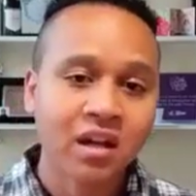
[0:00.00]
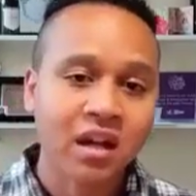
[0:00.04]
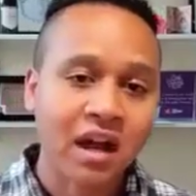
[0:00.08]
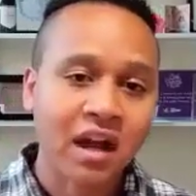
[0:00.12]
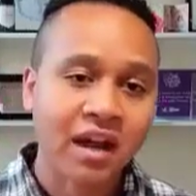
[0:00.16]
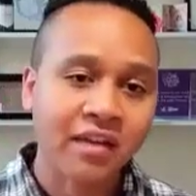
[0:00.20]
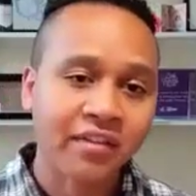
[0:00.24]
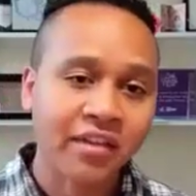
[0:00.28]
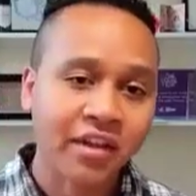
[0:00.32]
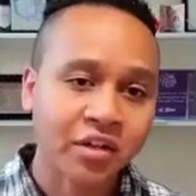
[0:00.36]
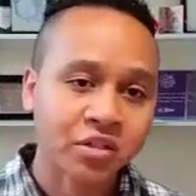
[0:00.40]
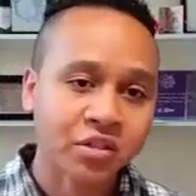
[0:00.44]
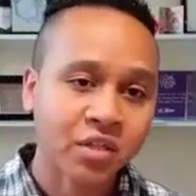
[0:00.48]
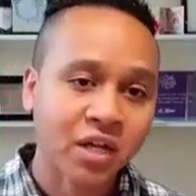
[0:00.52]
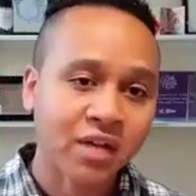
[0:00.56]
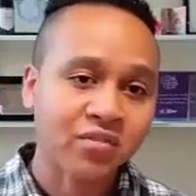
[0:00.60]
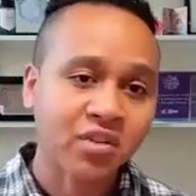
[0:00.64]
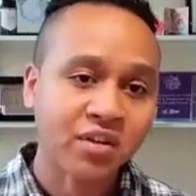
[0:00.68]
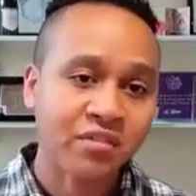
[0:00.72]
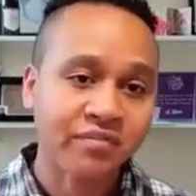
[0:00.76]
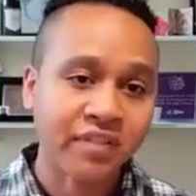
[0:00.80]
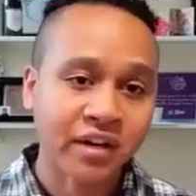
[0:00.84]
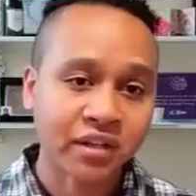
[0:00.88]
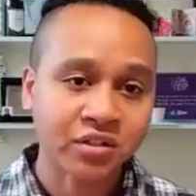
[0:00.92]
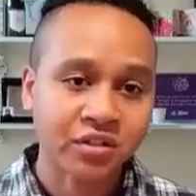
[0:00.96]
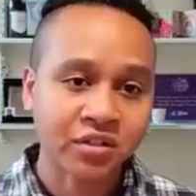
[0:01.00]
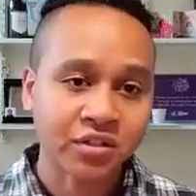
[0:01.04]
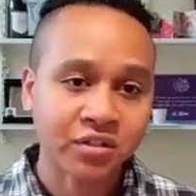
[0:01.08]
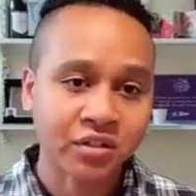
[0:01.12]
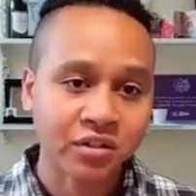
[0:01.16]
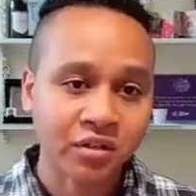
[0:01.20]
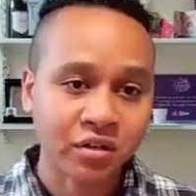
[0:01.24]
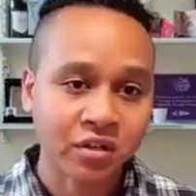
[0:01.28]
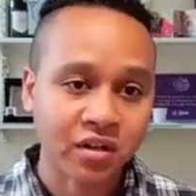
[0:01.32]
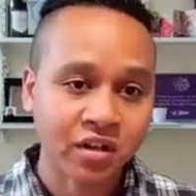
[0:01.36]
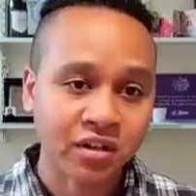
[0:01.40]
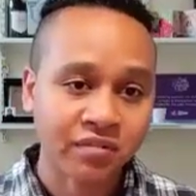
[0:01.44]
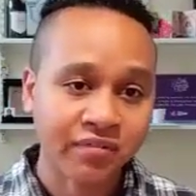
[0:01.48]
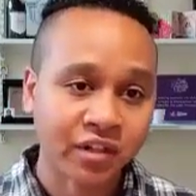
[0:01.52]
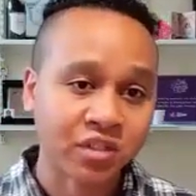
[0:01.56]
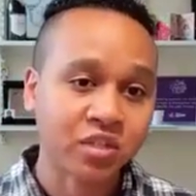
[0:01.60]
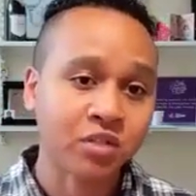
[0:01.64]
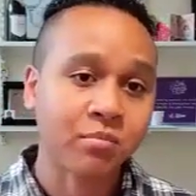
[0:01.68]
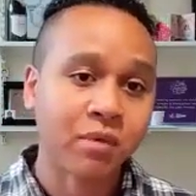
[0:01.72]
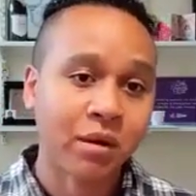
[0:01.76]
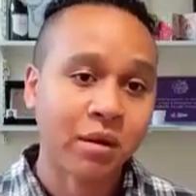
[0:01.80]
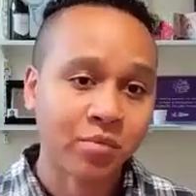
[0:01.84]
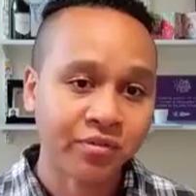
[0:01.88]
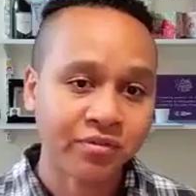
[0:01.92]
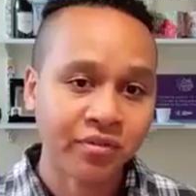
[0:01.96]
and they also have an effector
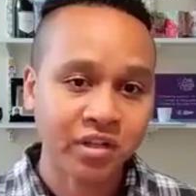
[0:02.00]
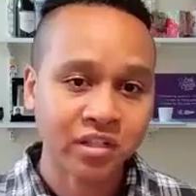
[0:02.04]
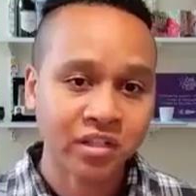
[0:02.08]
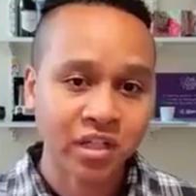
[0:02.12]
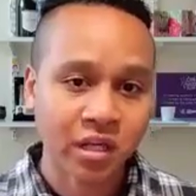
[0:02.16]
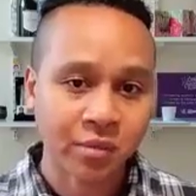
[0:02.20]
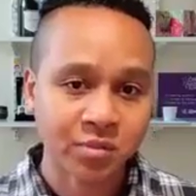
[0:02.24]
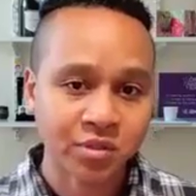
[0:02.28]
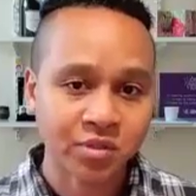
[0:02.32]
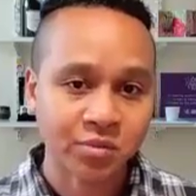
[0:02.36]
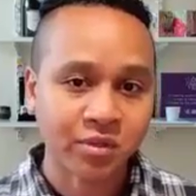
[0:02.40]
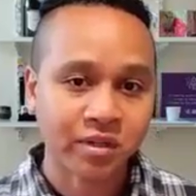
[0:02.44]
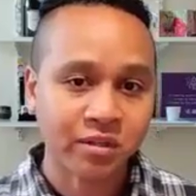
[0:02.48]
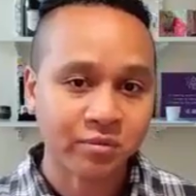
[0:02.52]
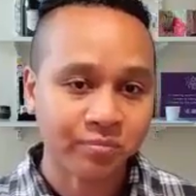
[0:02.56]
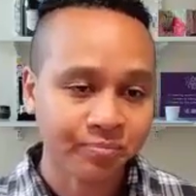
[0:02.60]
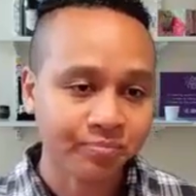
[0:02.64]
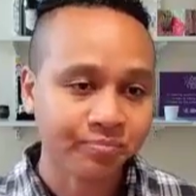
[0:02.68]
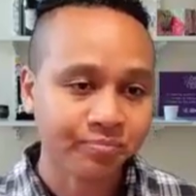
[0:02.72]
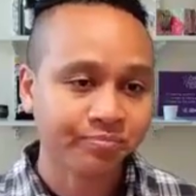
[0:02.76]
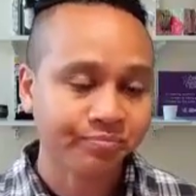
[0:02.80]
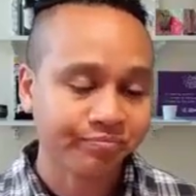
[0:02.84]
memory phenotype as well.